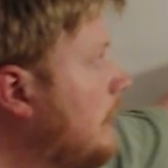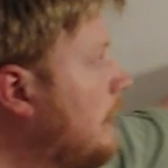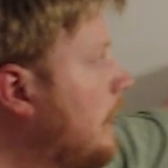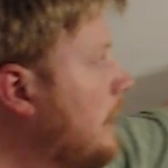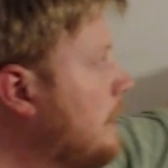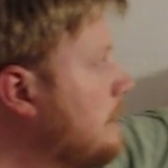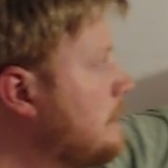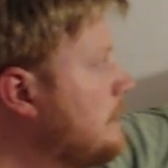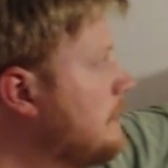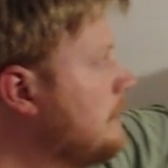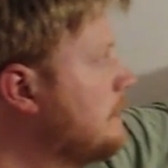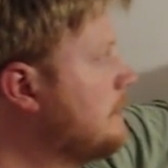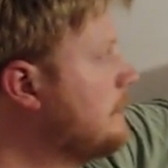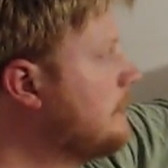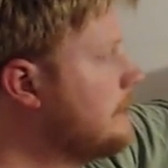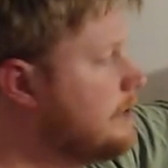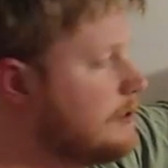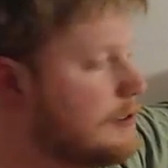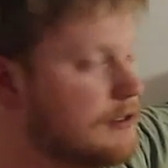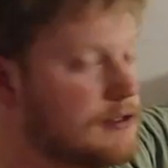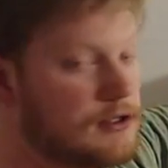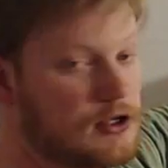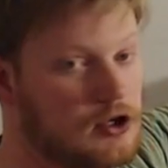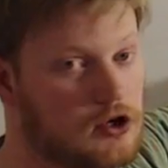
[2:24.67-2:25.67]
And since
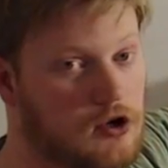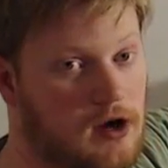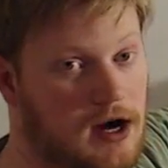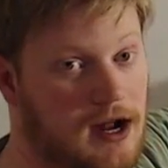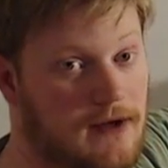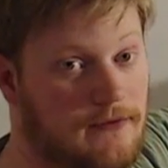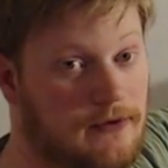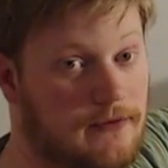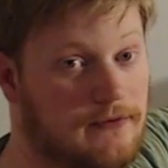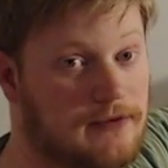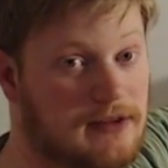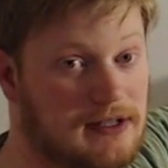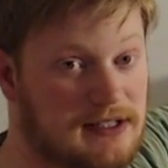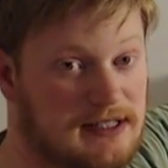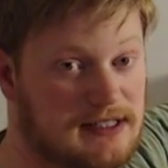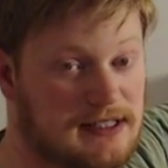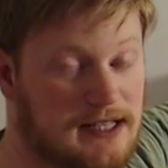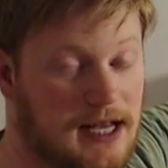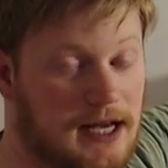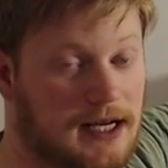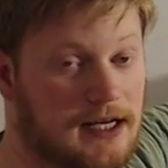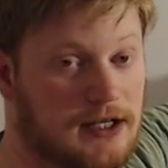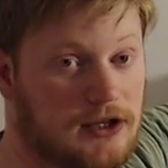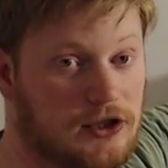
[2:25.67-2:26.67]
this is the graph of the
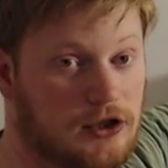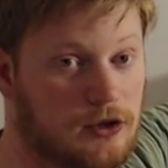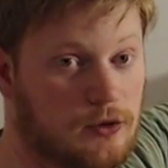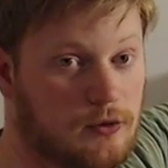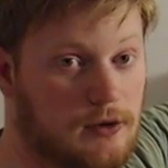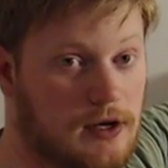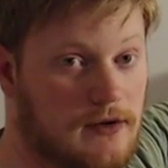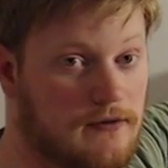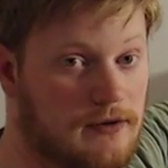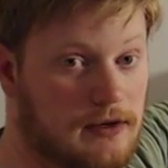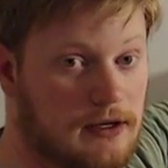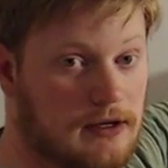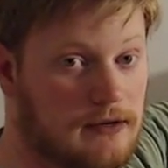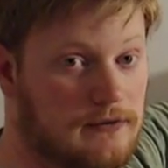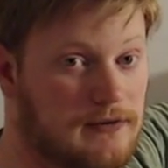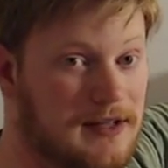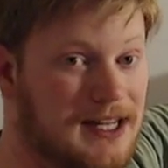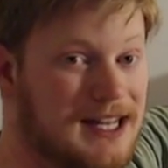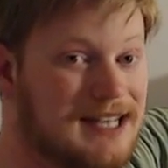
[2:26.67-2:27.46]
second derivative,